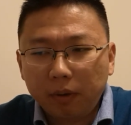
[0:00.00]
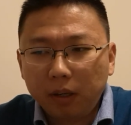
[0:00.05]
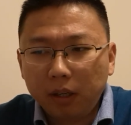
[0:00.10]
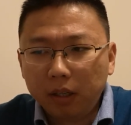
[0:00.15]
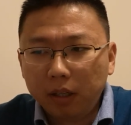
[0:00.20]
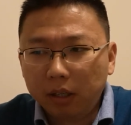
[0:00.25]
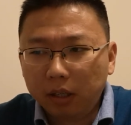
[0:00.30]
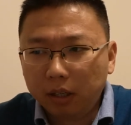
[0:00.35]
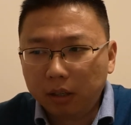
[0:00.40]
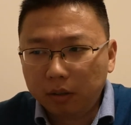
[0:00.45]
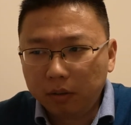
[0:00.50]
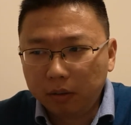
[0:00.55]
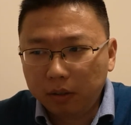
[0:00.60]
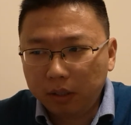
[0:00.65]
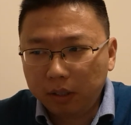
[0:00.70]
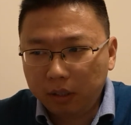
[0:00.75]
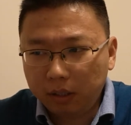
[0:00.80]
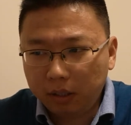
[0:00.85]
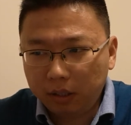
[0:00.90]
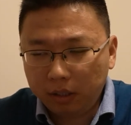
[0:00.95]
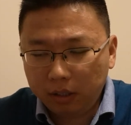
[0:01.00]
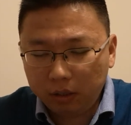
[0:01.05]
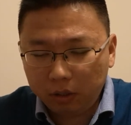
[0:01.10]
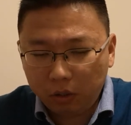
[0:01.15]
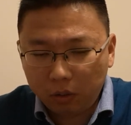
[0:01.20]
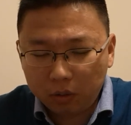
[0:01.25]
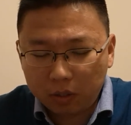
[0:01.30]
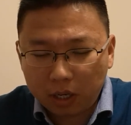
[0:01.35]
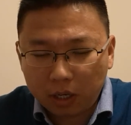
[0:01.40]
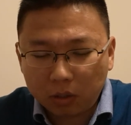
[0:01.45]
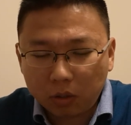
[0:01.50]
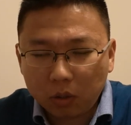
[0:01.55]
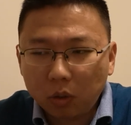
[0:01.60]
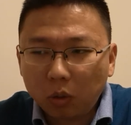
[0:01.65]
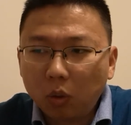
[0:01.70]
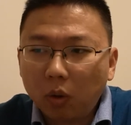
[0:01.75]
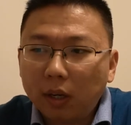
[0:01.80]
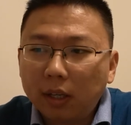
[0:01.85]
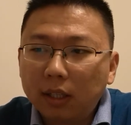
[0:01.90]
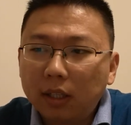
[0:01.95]
in
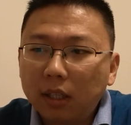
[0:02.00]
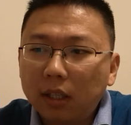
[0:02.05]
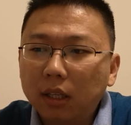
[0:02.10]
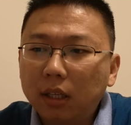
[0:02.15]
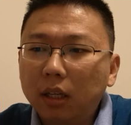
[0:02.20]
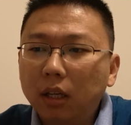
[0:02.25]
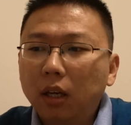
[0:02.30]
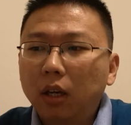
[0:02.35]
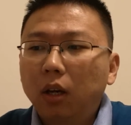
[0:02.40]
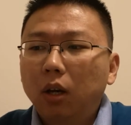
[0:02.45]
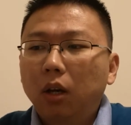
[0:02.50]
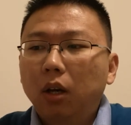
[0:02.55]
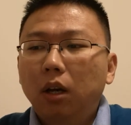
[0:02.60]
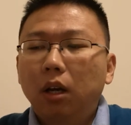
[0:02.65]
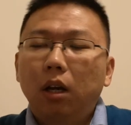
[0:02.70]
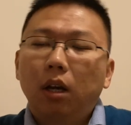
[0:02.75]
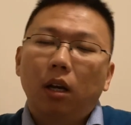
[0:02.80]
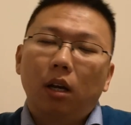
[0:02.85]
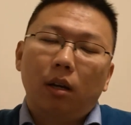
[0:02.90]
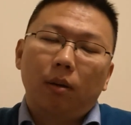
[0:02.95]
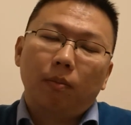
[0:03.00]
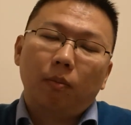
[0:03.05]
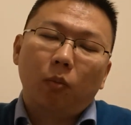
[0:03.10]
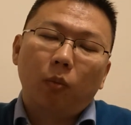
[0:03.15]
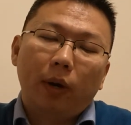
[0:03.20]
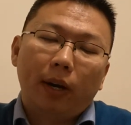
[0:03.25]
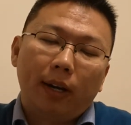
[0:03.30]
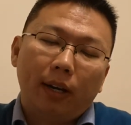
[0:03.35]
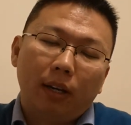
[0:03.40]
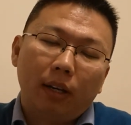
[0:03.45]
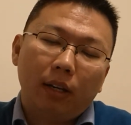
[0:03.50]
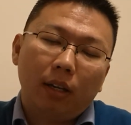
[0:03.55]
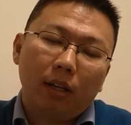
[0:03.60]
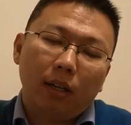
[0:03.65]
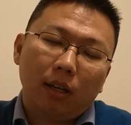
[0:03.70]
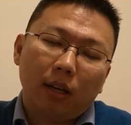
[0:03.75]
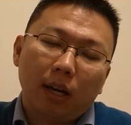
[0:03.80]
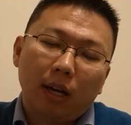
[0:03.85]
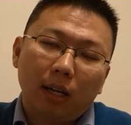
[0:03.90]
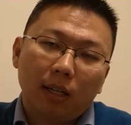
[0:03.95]
2020, when the
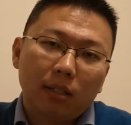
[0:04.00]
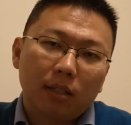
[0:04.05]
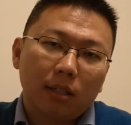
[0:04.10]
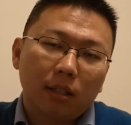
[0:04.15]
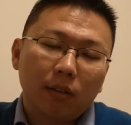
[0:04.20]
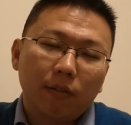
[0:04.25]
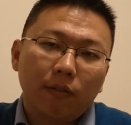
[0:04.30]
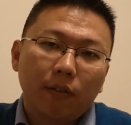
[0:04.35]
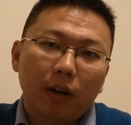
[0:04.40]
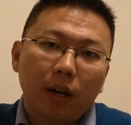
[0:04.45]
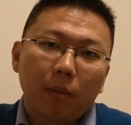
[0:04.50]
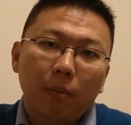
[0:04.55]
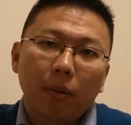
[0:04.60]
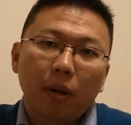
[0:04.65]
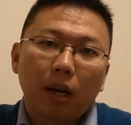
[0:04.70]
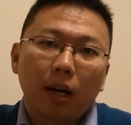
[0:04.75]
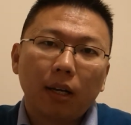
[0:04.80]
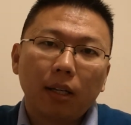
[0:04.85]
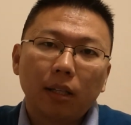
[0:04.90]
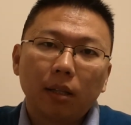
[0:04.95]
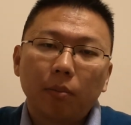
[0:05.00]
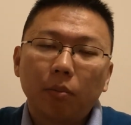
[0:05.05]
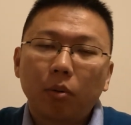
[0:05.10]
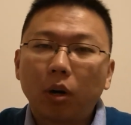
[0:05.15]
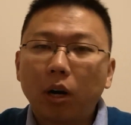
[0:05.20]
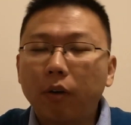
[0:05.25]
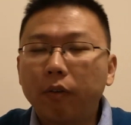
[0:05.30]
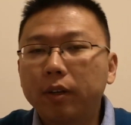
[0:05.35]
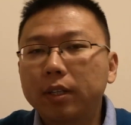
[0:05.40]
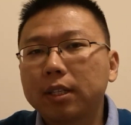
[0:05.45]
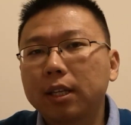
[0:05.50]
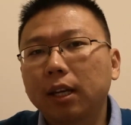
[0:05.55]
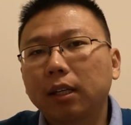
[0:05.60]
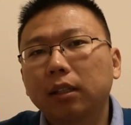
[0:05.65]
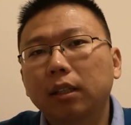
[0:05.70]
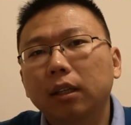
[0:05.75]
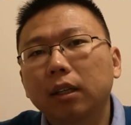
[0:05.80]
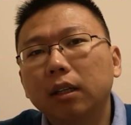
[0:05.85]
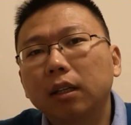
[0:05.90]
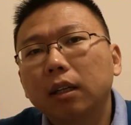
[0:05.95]
IS35 apply in the private
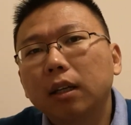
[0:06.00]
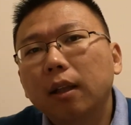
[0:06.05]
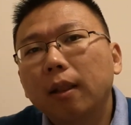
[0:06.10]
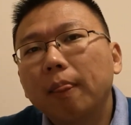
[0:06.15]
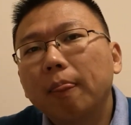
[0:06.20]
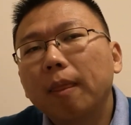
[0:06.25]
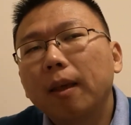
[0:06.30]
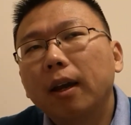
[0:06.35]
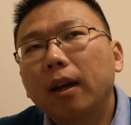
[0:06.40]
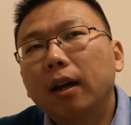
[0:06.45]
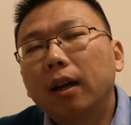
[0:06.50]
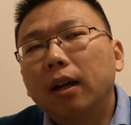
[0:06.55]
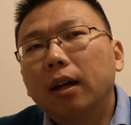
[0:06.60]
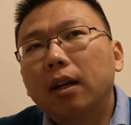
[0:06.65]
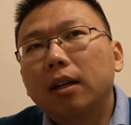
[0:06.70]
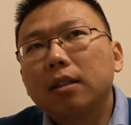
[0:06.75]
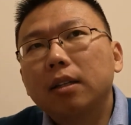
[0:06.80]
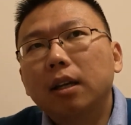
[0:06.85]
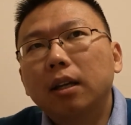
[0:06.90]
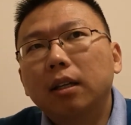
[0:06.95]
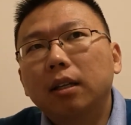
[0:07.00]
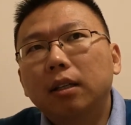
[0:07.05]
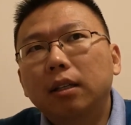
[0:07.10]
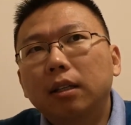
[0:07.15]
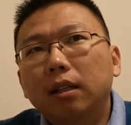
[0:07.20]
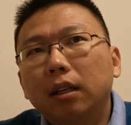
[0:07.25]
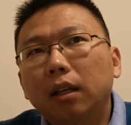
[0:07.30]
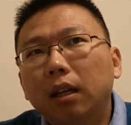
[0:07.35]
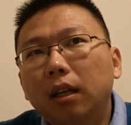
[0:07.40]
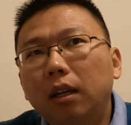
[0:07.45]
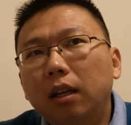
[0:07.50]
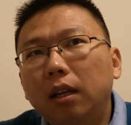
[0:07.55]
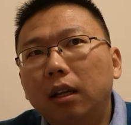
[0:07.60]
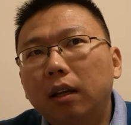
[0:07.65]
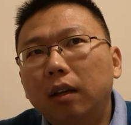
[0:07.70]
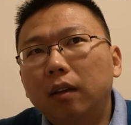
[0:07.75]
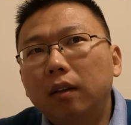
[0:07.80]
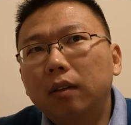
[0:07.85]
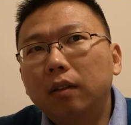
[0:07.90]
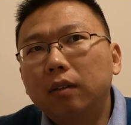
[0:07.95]
sector. I think,
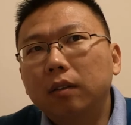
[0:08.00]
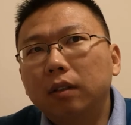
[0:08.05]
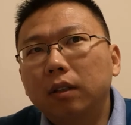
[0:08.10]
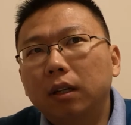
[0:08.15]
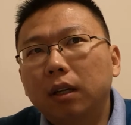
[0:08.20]
the